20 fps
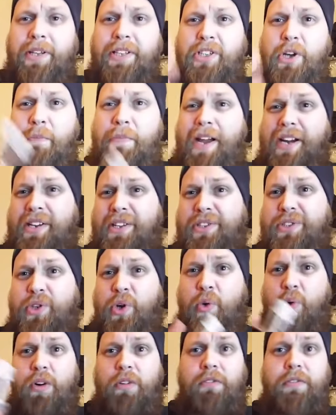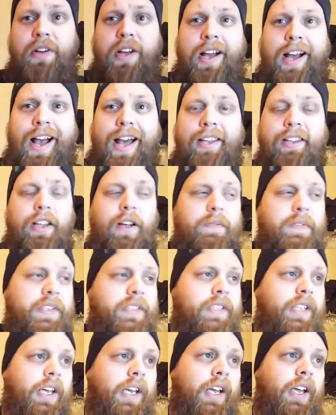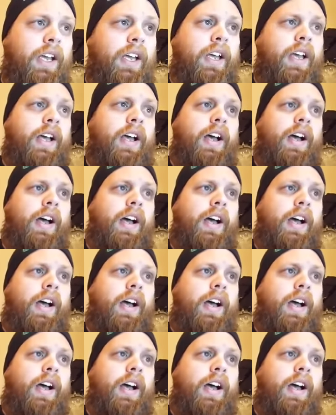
Let's go back to the SnowWolf. I love this thing.